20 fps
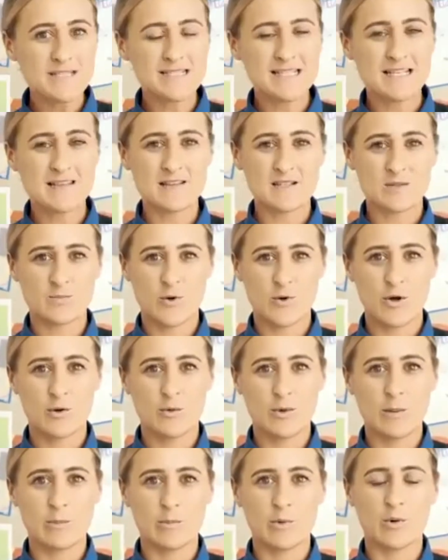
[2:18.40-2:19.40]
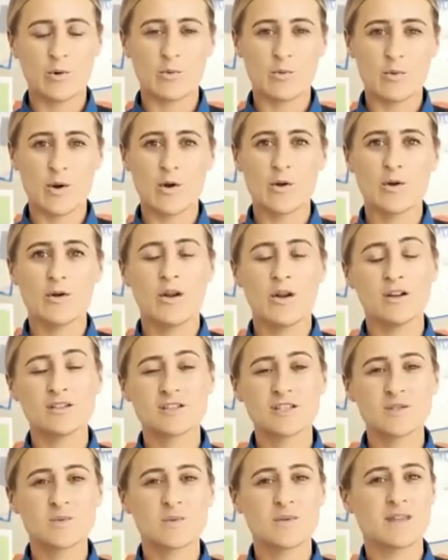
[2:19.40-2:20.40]
to see this program grow not
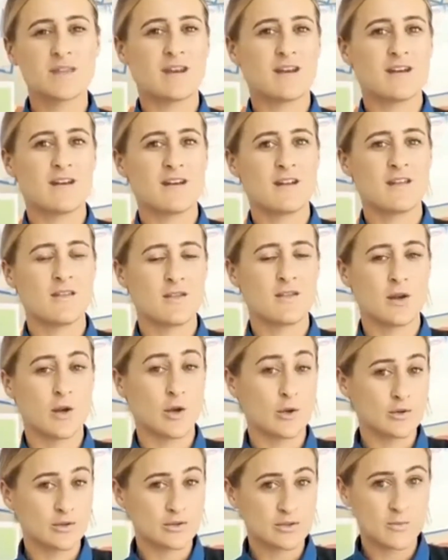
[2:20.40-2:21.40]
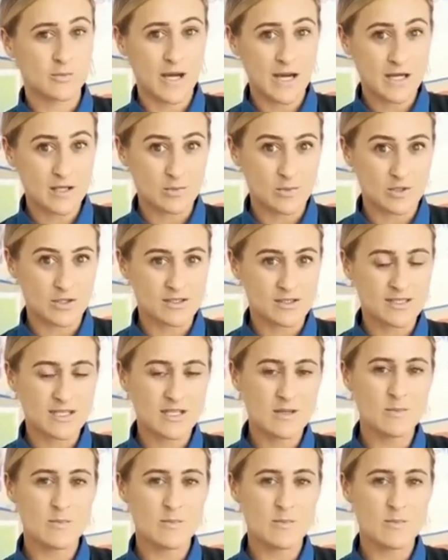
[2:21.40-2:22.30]
just within the local Dubai community,